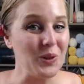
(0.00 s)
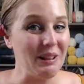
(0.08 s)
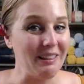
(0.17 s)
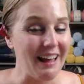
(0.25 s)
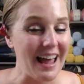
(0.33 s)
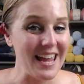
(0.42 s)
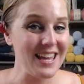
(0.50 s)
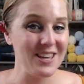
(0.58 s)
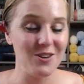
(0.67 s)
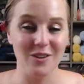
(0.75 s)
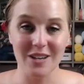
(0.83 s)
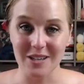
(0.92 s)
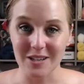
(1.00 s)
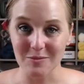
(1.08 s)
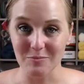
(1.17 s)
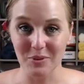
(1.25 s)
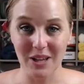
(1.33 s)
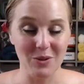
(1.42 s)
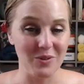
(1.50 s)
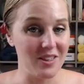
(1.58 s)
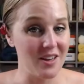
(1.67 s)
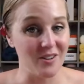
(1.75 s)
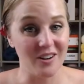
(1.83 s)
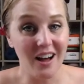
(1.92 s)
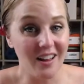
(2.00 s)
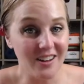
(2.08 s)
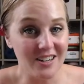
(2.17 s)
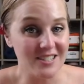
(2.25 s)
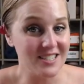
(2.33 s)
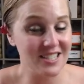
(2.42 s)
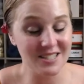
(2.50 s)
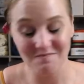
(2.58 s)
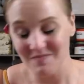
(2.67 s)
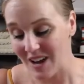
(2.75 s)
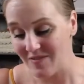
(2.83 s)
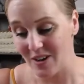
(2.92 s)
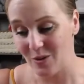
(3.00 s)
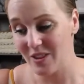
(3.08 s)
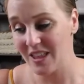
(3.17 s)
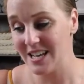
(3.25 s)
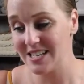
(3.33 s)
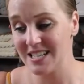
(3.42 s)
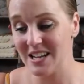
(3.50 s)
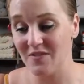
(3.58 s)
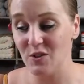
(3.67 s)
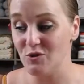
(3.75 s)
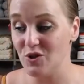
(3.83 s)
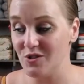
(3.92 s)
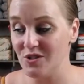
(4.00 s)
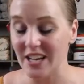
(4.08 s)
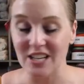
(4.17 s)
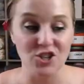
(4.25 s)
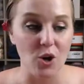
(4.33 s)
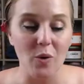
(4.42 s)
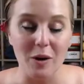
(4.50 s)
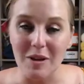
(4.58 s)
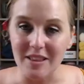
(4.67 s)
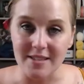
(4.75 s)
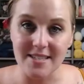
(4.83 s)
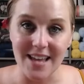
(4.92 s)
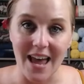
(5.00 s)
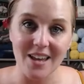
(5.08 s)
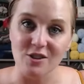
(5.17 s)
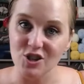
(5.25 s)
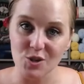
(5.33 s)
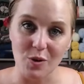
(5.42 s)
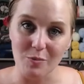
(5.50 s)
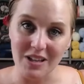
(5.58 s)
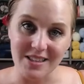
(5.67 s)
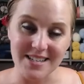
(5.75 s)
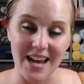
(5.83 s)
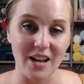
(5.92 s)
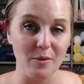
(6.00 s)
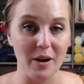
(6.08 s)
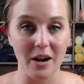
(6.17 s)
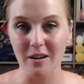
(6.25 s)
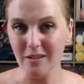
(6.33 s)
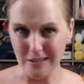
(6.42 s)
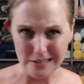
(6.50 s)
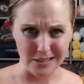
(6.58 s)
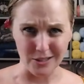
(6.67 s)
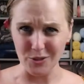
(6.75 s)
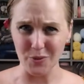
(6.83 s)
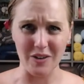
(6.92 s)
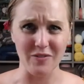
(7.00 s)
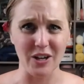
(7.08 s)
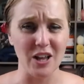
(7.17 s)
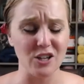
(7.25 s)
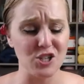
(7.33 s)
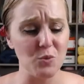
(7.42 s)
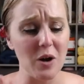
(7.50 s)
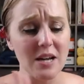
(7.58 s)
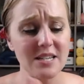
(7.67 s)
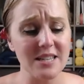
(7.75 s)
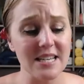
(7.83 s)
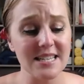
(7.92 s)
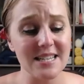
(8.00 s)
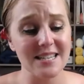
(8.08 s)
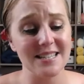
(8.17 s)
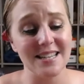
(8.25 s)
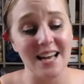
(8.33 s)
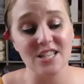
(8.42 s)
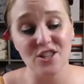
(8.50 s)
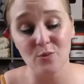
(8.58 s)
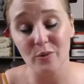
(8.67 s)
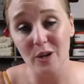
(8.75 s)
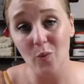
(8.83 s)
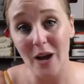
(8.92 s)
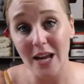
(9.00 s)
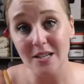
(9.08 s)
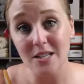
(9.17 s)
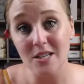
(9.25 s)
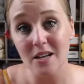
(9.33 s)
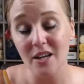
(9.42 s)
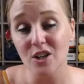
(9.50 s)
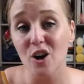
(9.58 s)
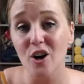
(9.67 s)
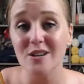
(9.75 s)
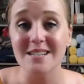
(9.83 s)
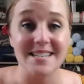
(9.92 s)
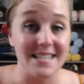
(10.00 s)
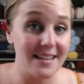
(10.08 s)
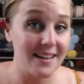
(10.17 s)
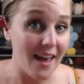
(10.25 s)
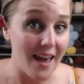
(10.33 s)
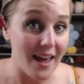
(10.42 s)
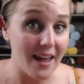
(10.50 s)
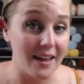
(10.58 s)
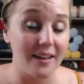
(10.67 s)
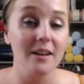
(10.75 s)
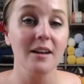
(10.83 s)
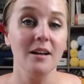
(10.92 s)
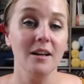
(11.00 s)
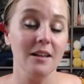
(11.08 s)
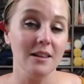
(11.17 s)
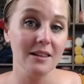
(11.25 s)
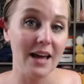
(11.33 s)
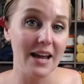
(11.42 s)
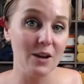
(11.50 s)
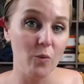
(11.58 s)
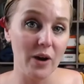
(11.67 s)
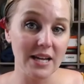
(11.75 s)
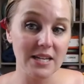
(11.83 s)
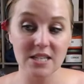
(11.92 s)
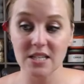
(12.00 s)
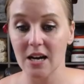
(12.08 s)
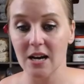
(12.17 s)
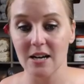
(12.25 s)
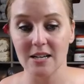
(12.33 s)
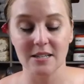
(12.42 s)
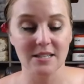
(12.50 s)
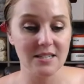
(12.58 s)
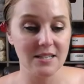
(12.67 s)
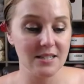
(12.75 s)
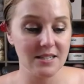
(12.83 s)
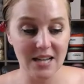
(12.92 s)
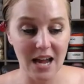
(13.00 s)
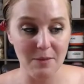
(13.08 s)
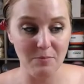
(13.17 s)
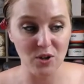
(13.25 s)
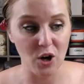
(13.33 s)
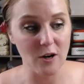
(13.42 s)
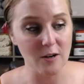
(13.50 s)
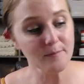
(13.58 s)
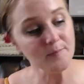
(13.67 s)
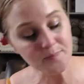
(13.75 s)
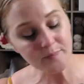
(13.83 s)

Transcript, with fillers: would like, you can play with other colors, have fun with it. If you like, don't want to make the set, you just want to make the teddy bear, use whatever colors you want. This is a size three weight yarn, D K, lightweight uh, type yarn.